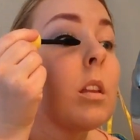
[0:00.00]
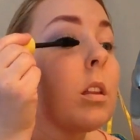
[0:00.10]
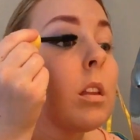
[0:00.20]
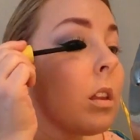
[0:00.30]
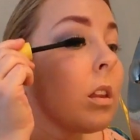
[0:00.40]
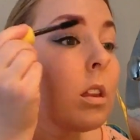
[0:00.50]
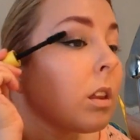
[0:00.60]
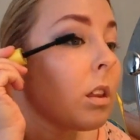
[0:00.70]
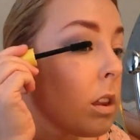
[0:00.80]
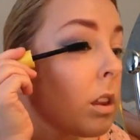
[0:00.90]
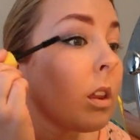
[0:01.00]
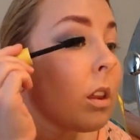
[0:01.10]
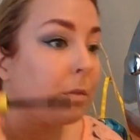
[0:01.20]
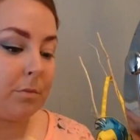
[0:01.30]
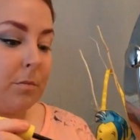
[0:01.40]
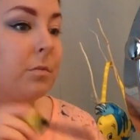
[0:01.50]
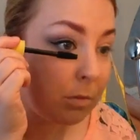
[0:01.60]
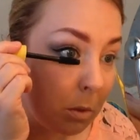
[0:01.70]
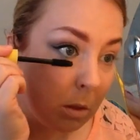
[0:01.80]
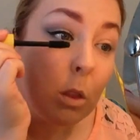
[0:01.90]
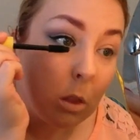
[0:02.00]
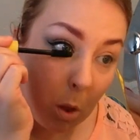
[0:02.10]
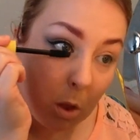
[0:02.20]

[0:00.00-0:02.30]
Bottom and top lashes.